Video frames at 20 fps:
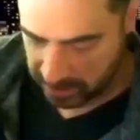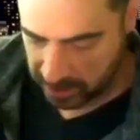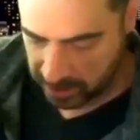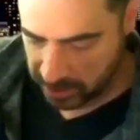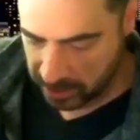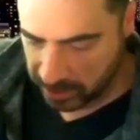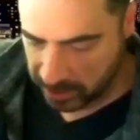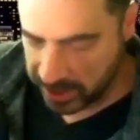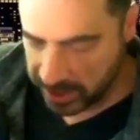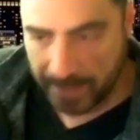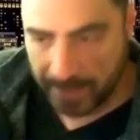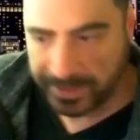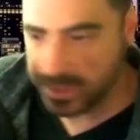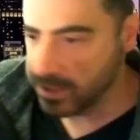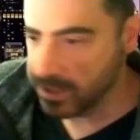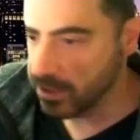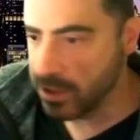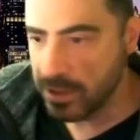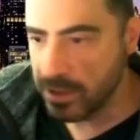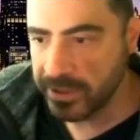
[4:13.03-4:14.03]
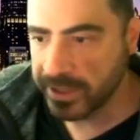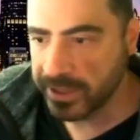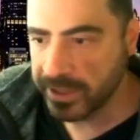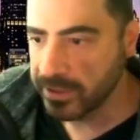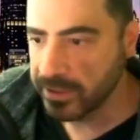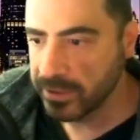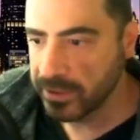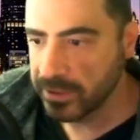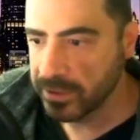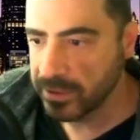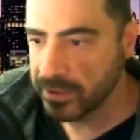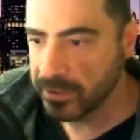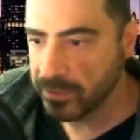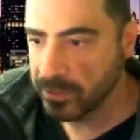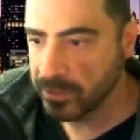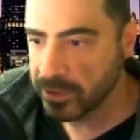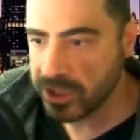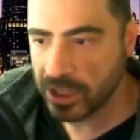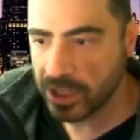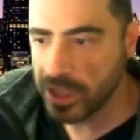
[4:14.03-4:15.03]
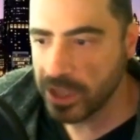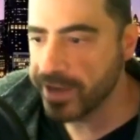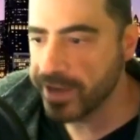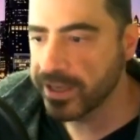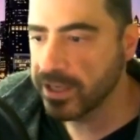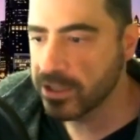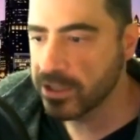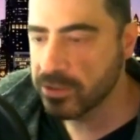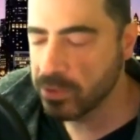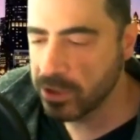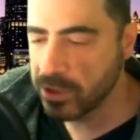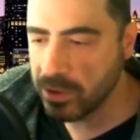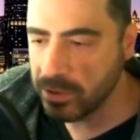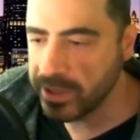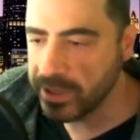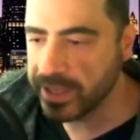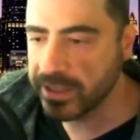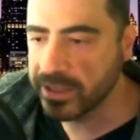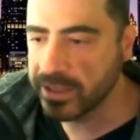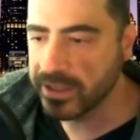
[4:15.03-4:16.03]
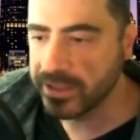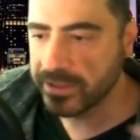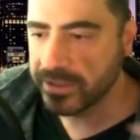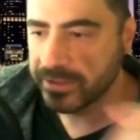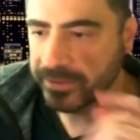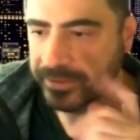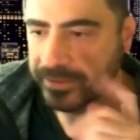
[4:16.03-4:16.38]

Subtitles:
you kept it going, which a lot of kids would quit, you know?